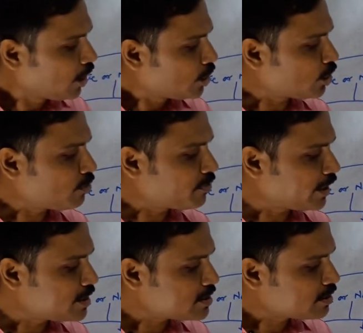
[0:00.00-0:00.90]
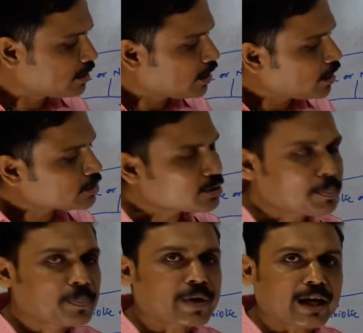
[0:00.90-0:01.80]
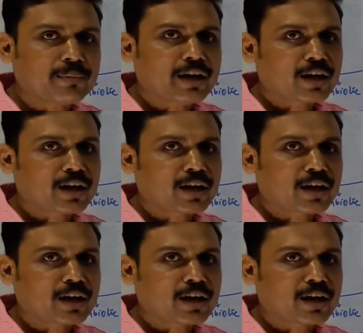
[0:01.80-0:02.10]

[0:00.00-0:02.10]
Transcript: Now friends, the primary